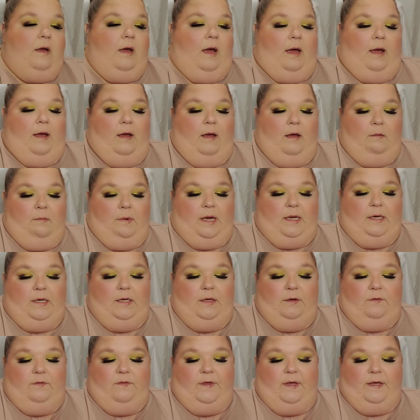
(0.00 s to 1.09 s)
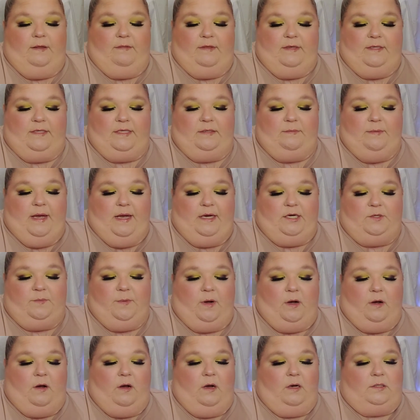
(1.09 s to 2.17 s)
I do think that
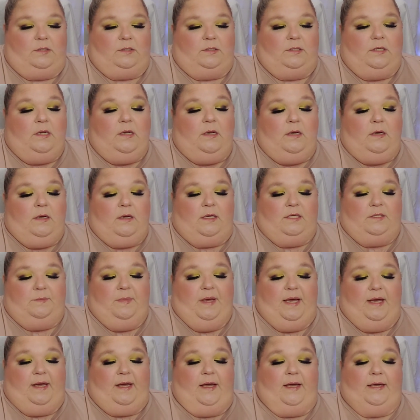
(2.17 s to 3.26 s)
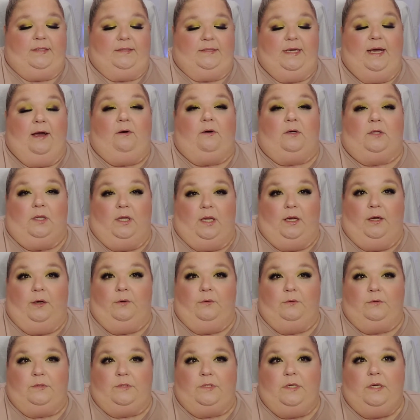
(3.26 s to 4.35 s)
Smashbox, because Becca has now
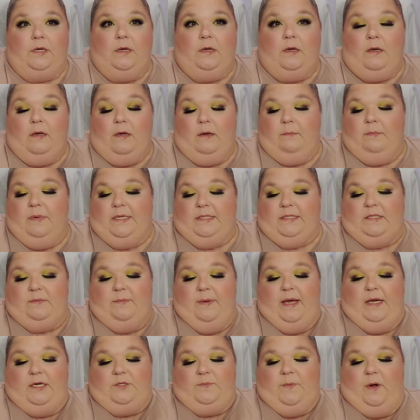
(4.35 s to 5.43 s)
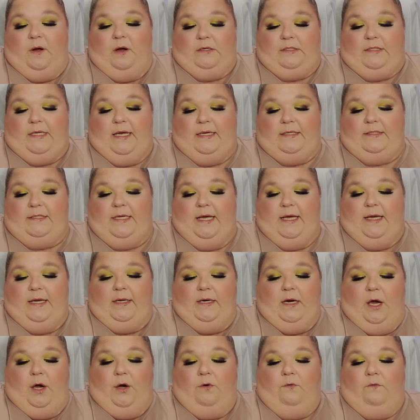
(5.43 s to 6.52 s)
closed, but Smashbox has taken
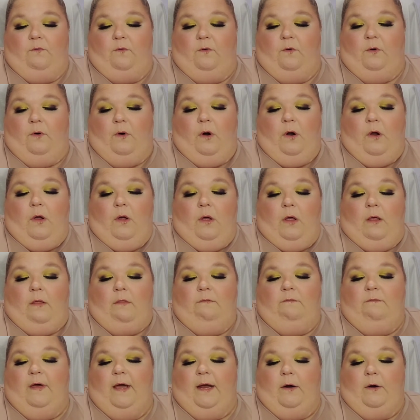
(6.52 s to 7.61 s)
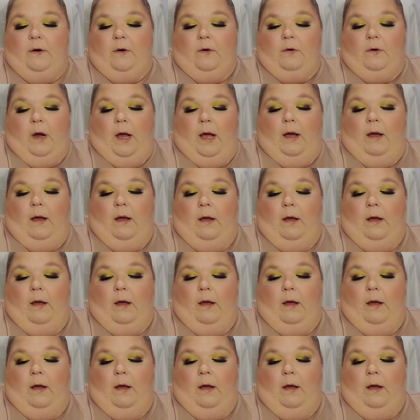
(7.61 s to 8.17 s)
over their